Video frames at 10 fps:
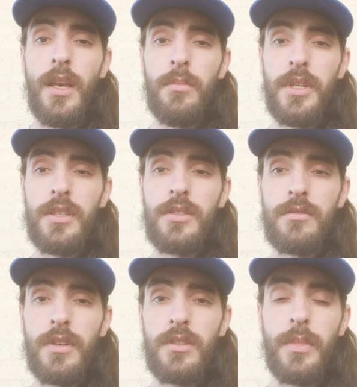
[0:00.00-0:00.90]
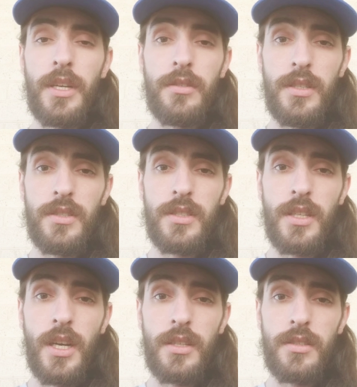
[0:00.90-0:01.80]
because direct mail is
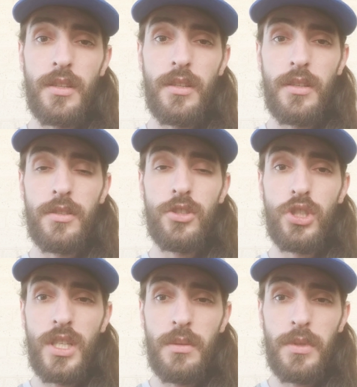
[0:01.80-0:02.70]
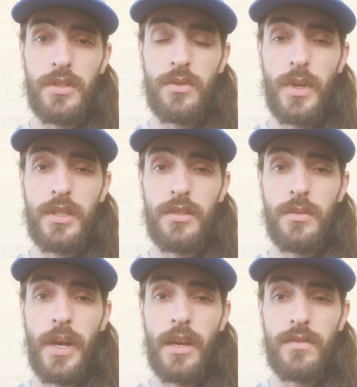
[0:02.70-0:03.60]
not the cheapest way
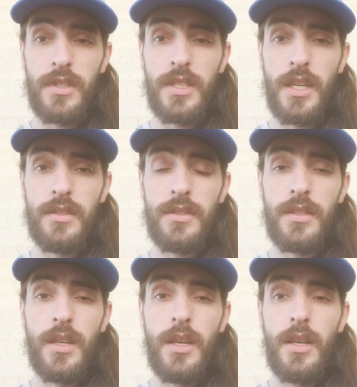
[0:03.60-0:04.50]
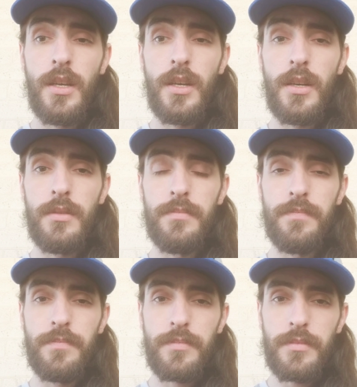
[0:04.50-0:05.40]
to advertise.
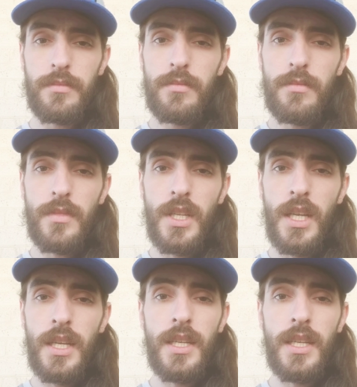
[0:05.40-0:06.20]
Um, it